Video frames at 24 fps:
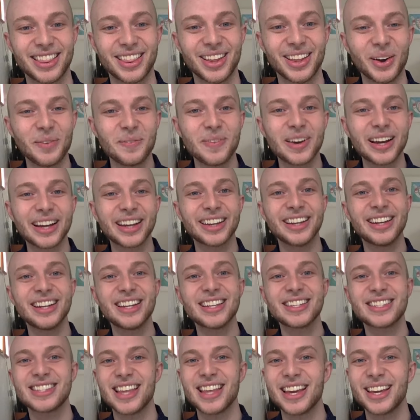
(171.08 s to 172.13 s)
Oh my
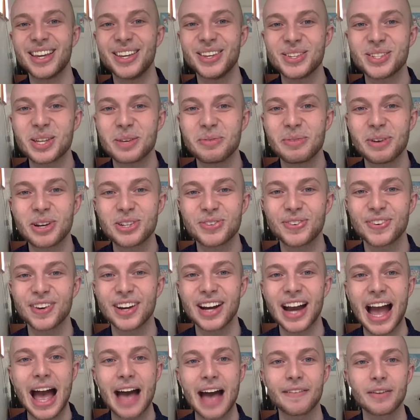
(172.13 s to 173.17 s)
goodness, thank you so much for
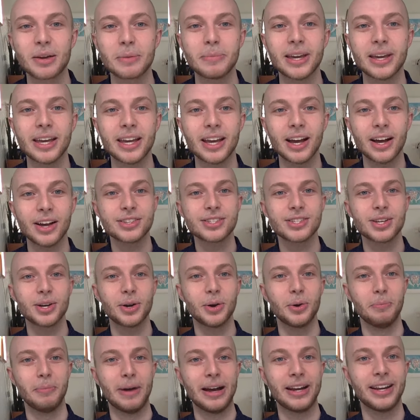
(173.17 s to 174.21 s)
having me. Also,
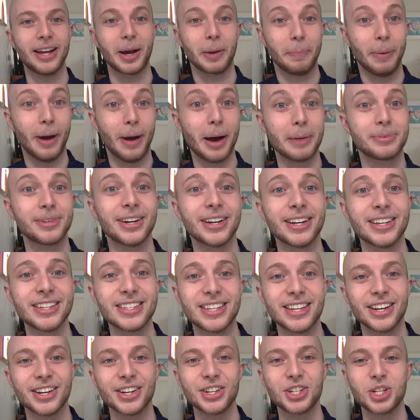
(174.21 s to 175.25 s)
my dog Pop Tart is
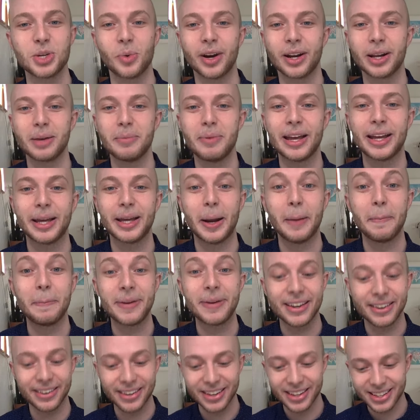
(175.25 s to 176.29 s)
here. She wanted to make an
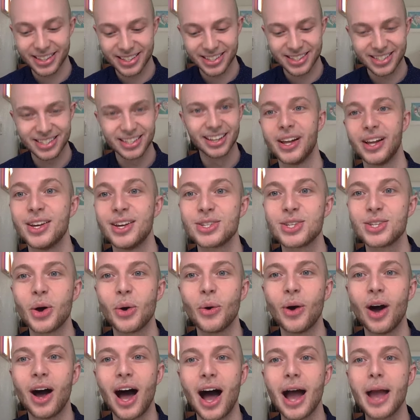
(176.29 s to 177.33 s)
appearance.
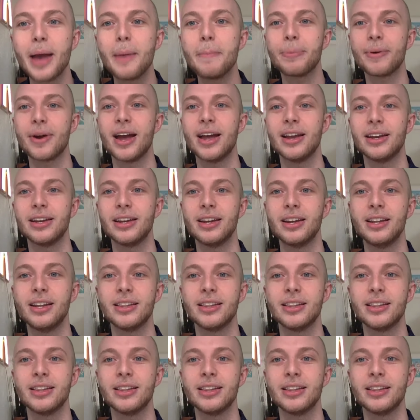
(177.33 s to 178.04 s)
So, I'm Branden.